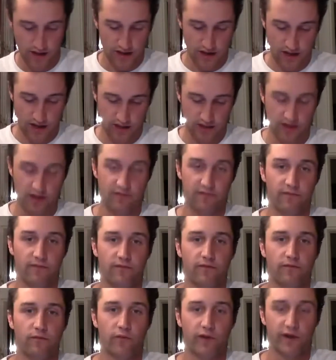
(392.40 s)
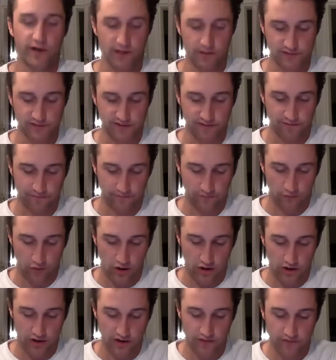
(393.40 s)
And then when it comes to
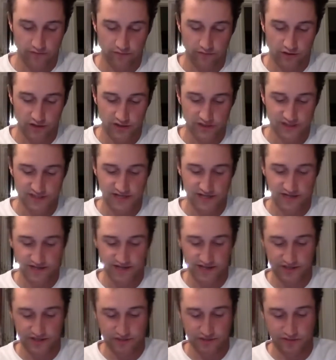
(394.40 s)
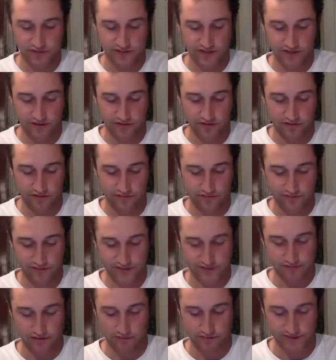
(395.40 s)
fraud, fraud is an intentional material of
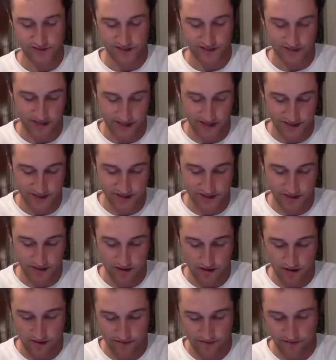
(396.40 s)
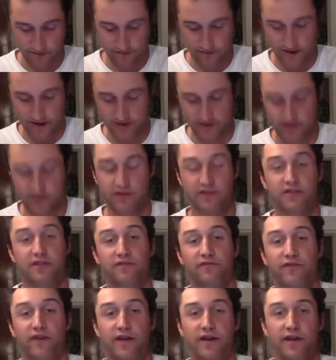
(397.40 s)
misrepresentation of the fact that the
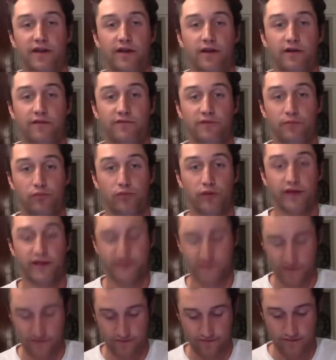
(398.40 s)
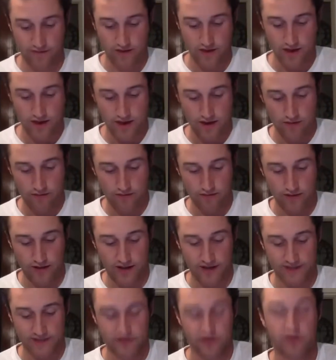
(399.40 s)
defendant of the plaintiff
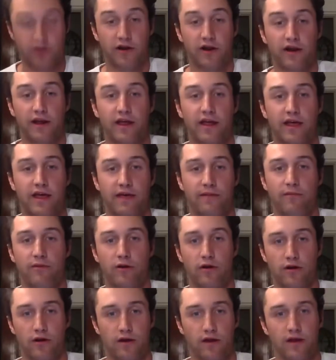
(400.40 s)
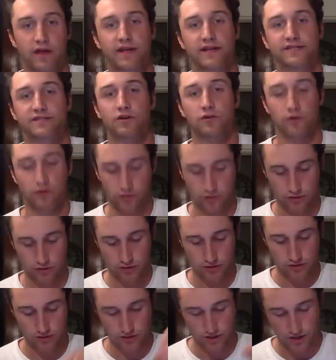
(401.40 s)
relies on his or
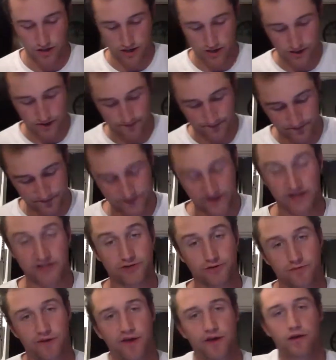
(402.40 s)
her detriment.